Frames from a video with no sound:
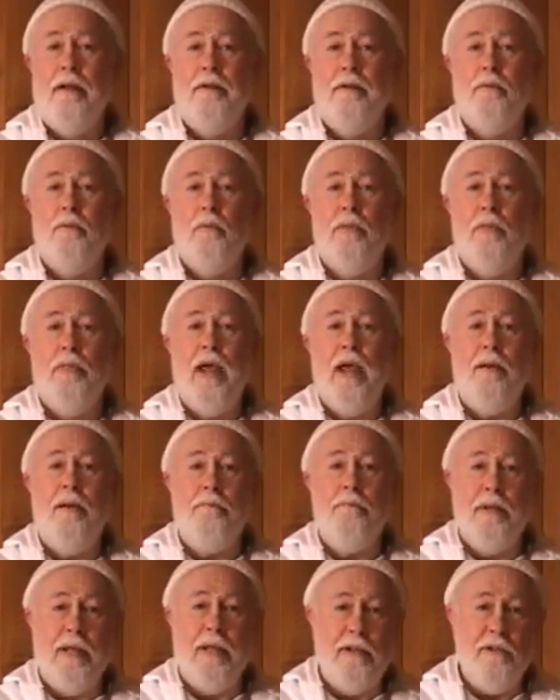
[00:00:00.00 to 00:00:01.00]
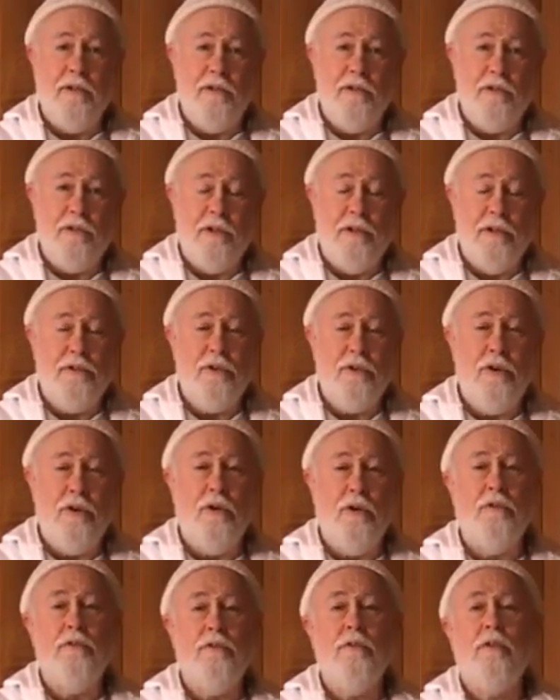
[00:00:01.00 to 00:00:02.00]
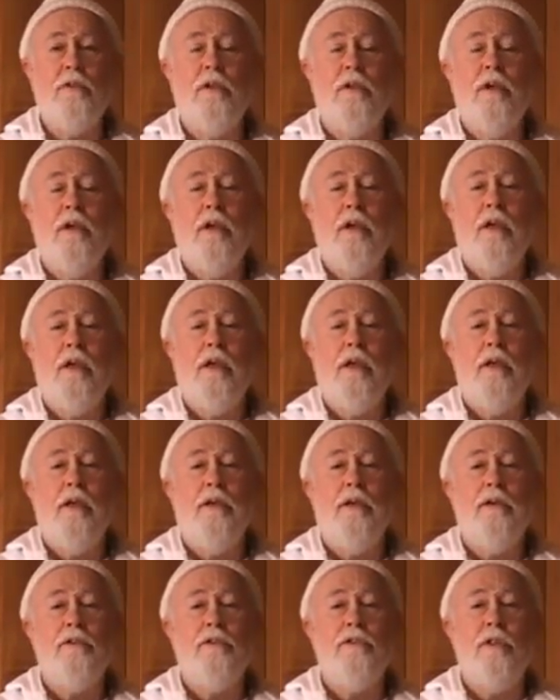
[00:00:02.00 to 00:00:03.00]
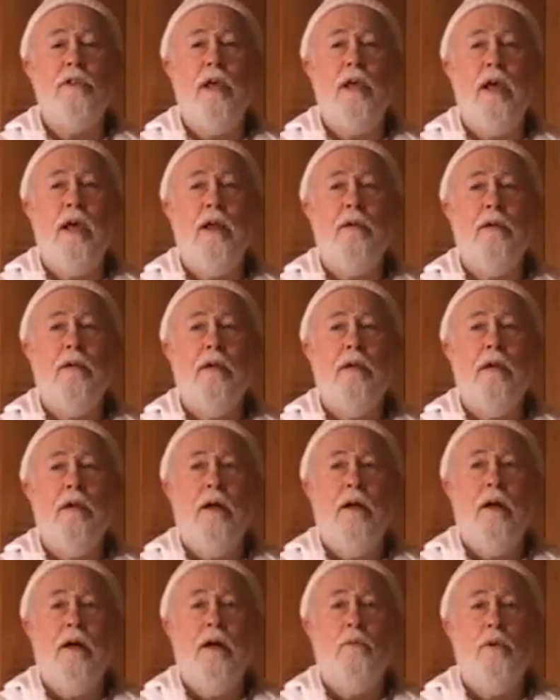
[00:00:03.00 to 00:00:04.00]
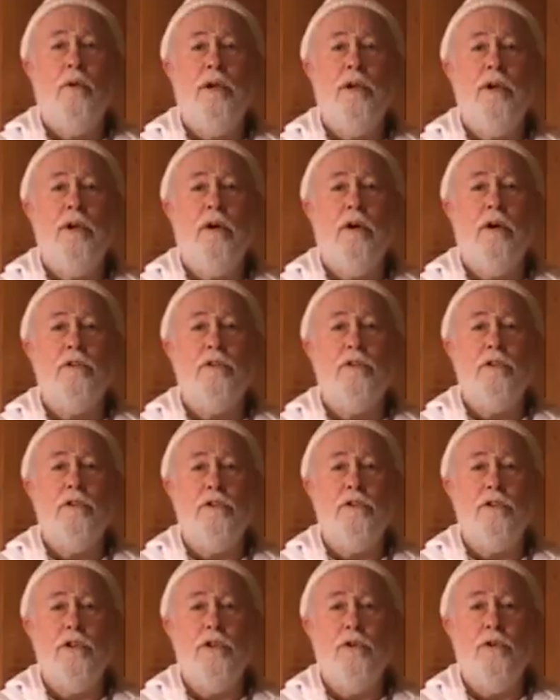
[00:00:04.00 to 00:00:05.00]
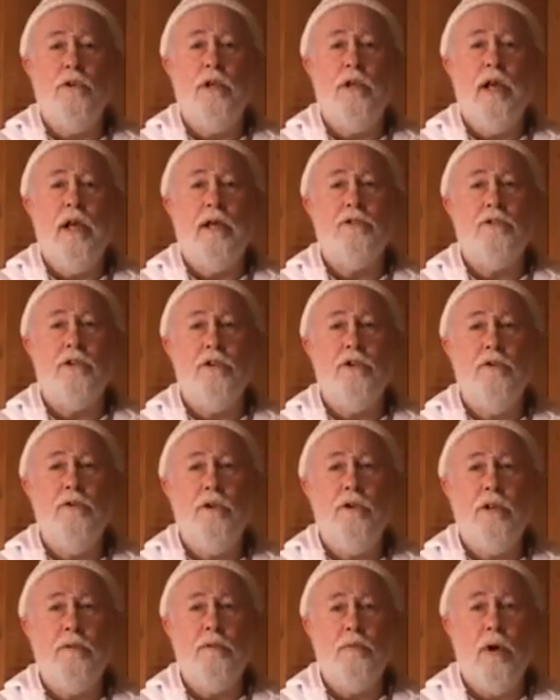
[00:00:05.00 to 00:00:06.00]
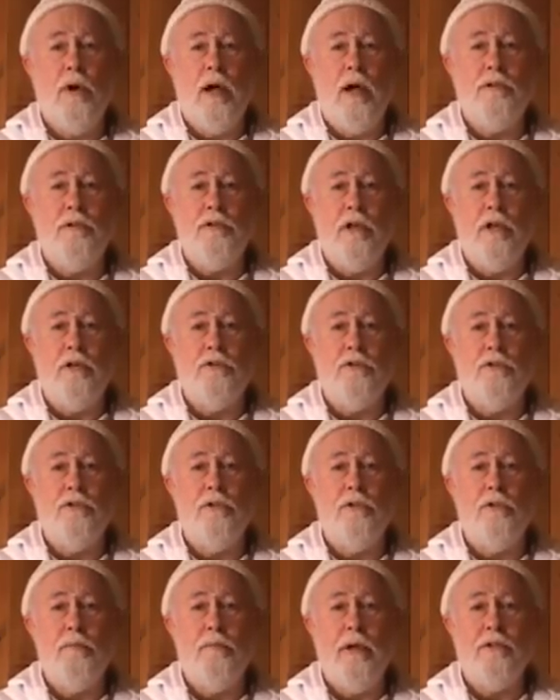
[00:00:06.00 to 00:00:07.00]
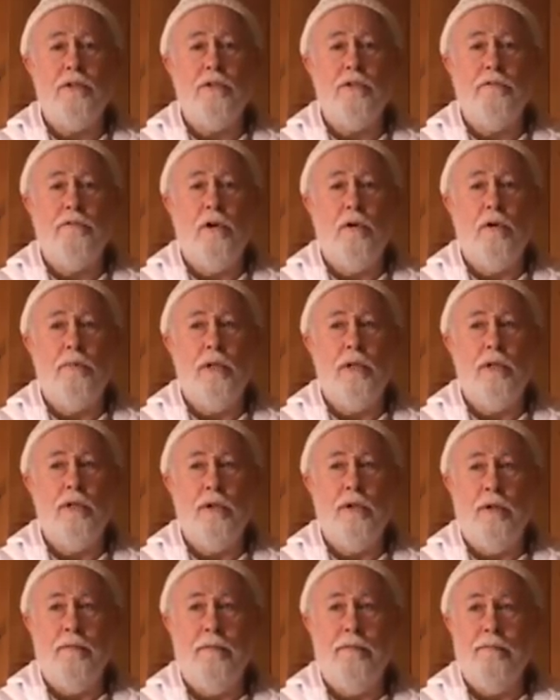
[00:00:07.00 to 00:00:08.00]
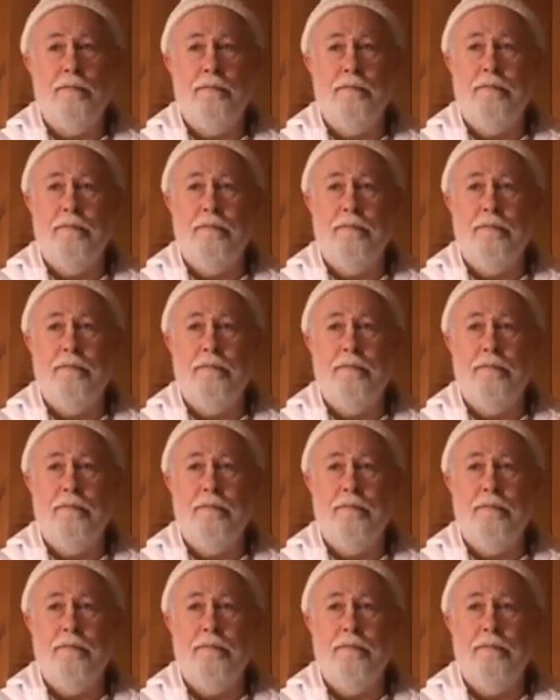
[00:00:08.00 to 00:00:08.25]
And what that means, in turn, is that we are sincerely executing the process to the best of our ability.